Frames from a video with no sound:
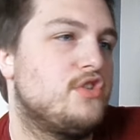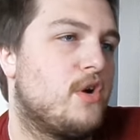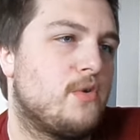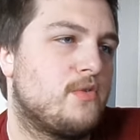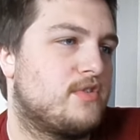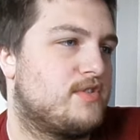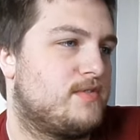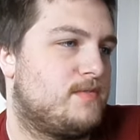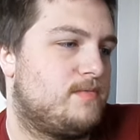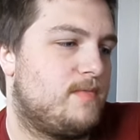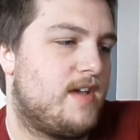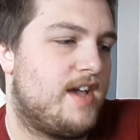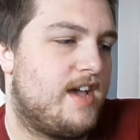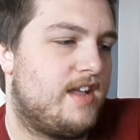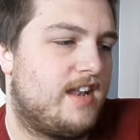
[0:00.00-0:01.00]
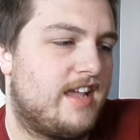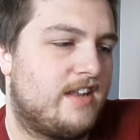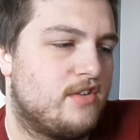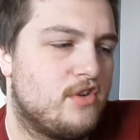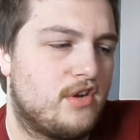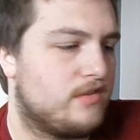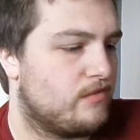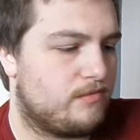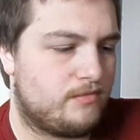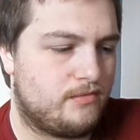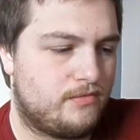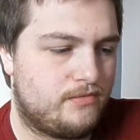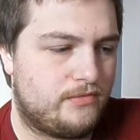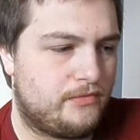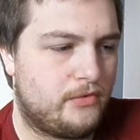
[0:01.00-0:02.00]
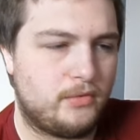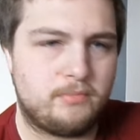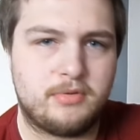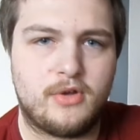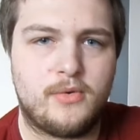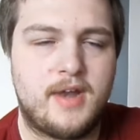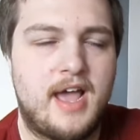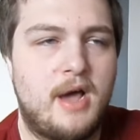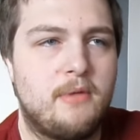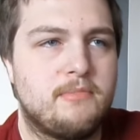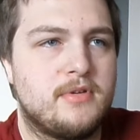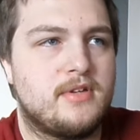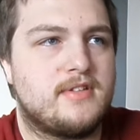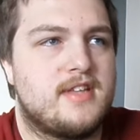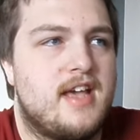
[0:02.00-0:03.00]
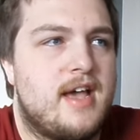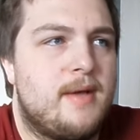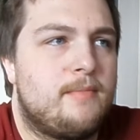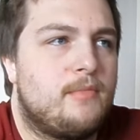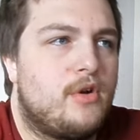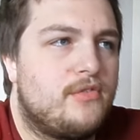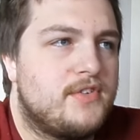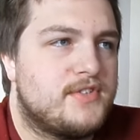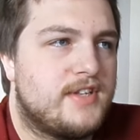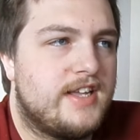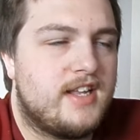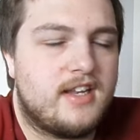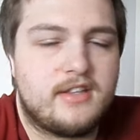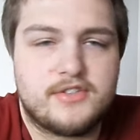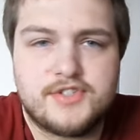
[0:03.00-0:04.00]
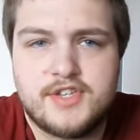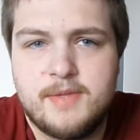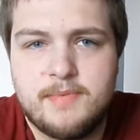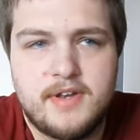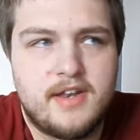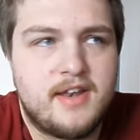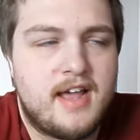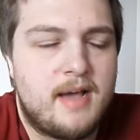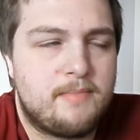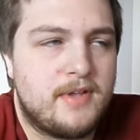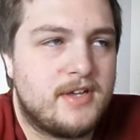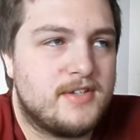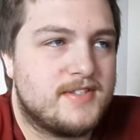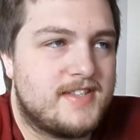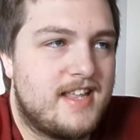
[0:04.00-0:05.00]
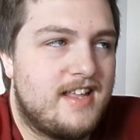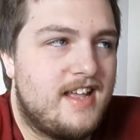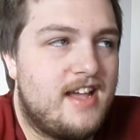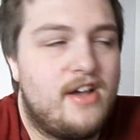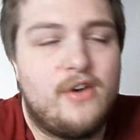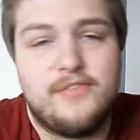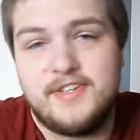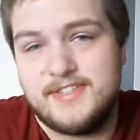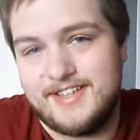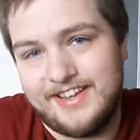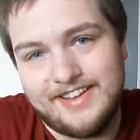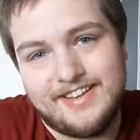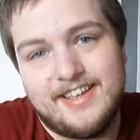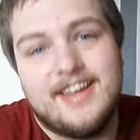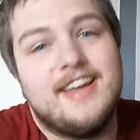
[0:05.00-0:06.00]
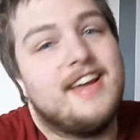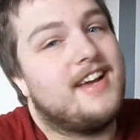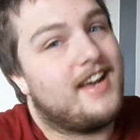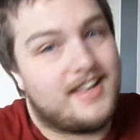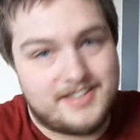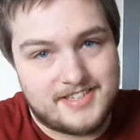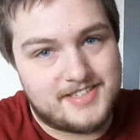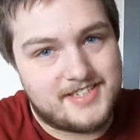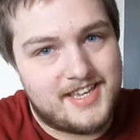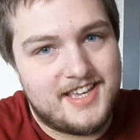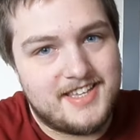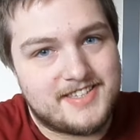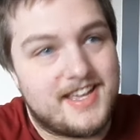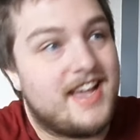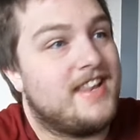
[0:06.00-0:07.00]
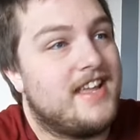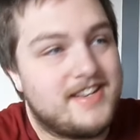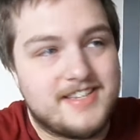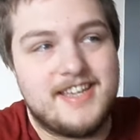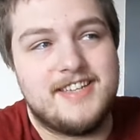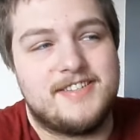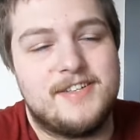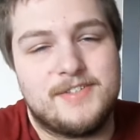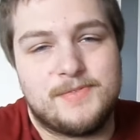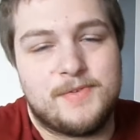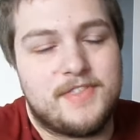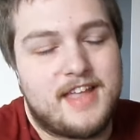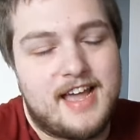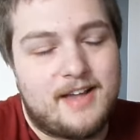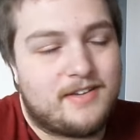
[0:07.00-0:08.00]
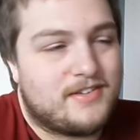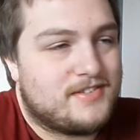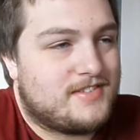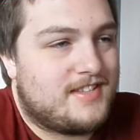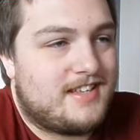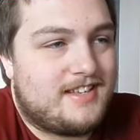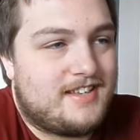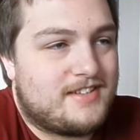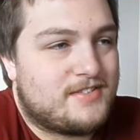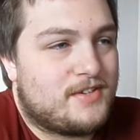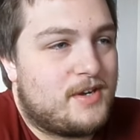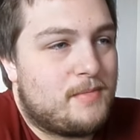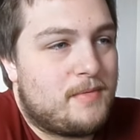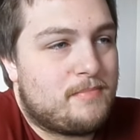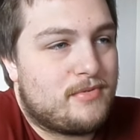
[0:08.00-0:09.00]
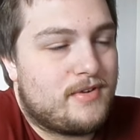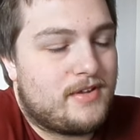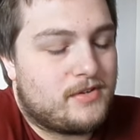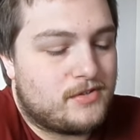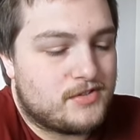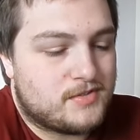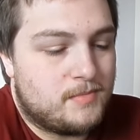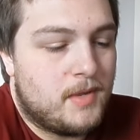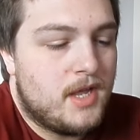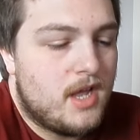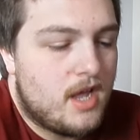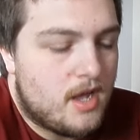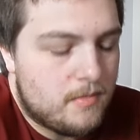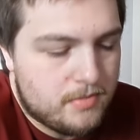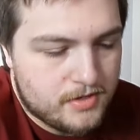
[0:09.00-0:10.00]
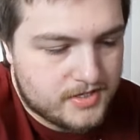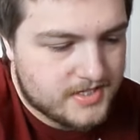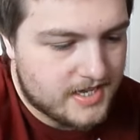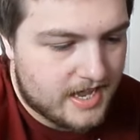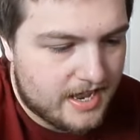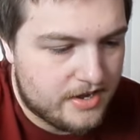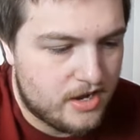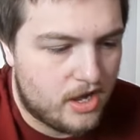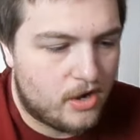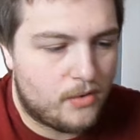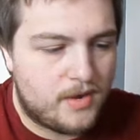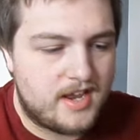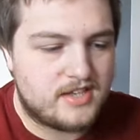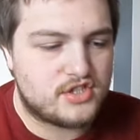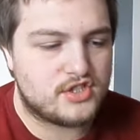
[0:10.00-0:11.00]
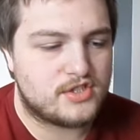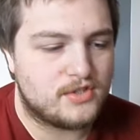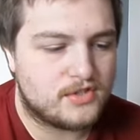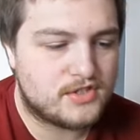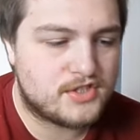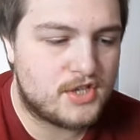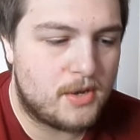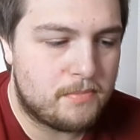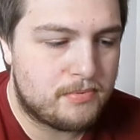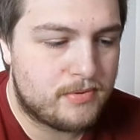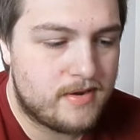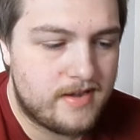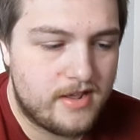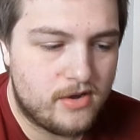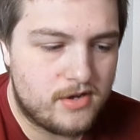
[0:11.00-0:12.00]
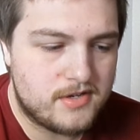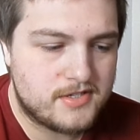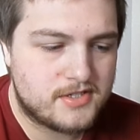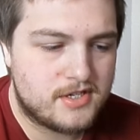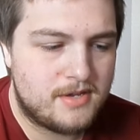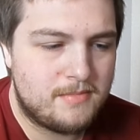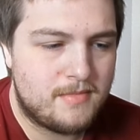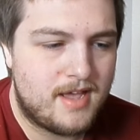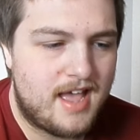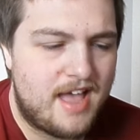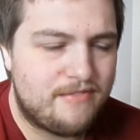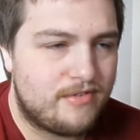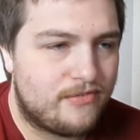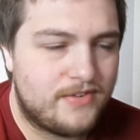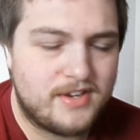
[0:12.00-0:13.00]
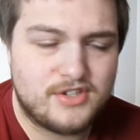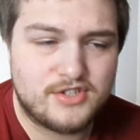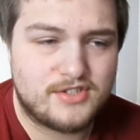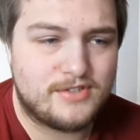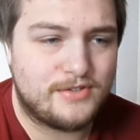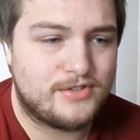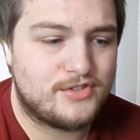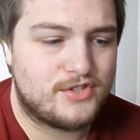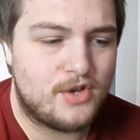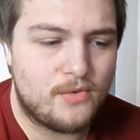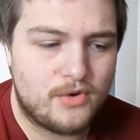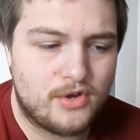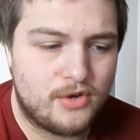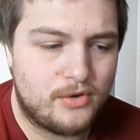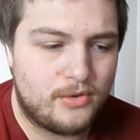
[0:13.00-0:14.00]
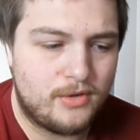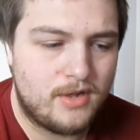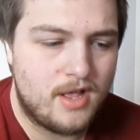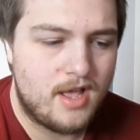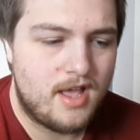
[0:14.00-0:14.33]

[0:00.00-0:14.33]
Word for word: don't uh, like not full blown out, but um, obviously a little snippet in that because uh, obviously it's a teaser and they teased us with that because that, that's going to be pretty awesome. But uh, no, it just looks so pretty awesome. Everything just looks so cool.